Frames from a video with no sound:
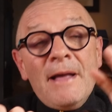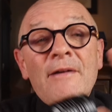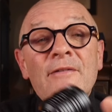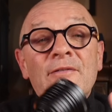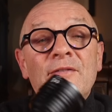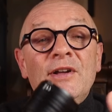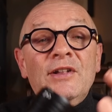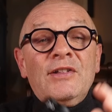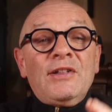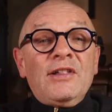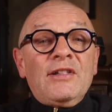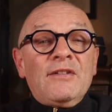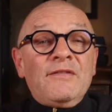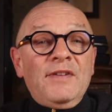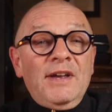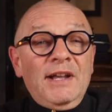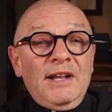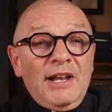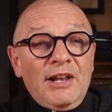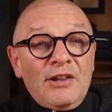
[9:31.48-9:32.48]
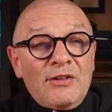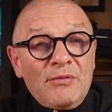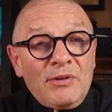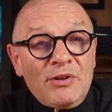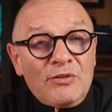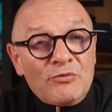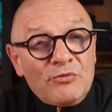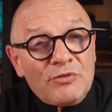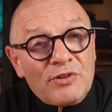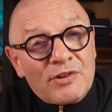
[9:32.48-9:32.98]
versus the Fenix,
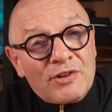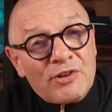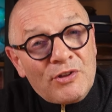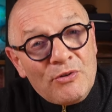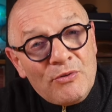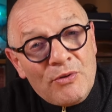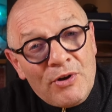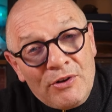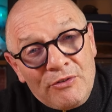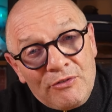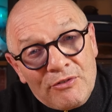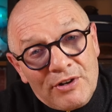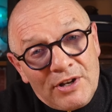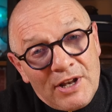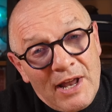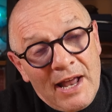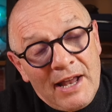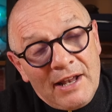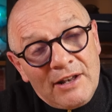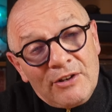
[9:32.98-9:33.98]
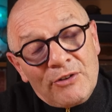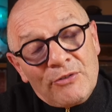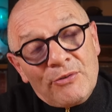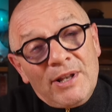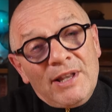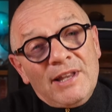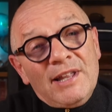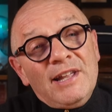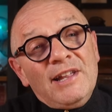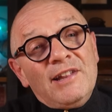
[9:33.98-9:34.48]
which was
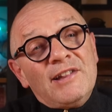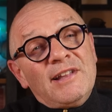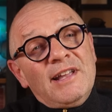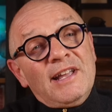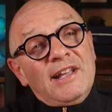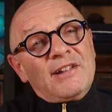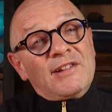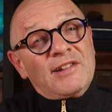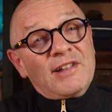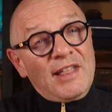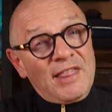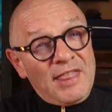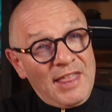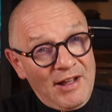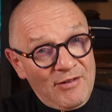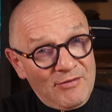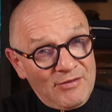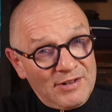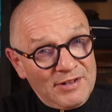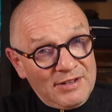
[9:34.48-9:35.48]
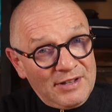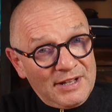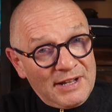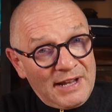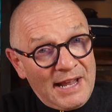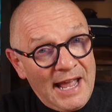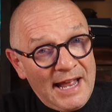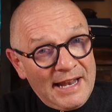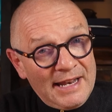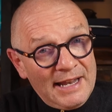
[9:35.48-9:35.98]
226,000
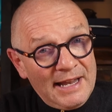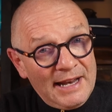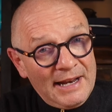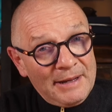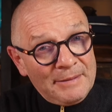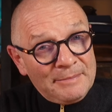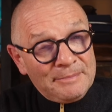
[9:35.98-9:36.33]
candela.